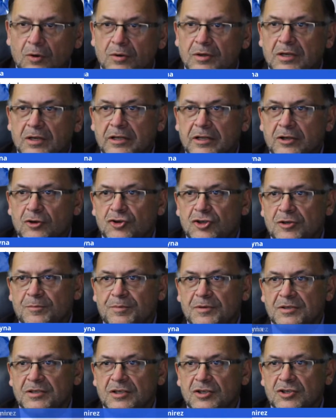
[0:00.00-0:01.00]
in a leadership
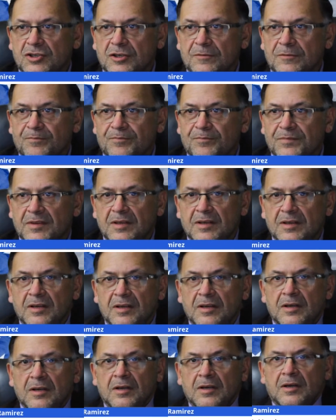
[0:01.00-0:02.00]
position.
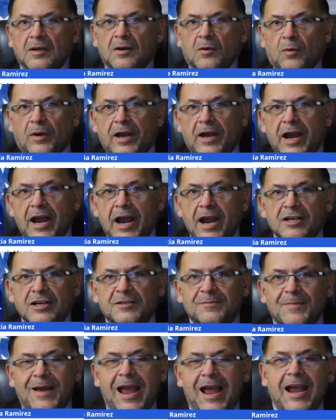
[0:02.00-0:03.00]
Where's
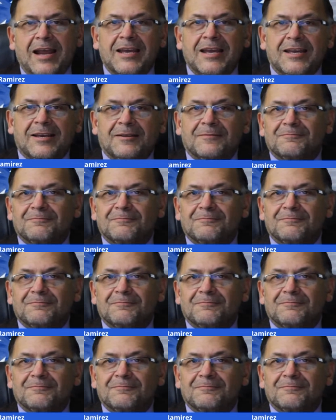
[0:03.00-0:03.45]
Maggie?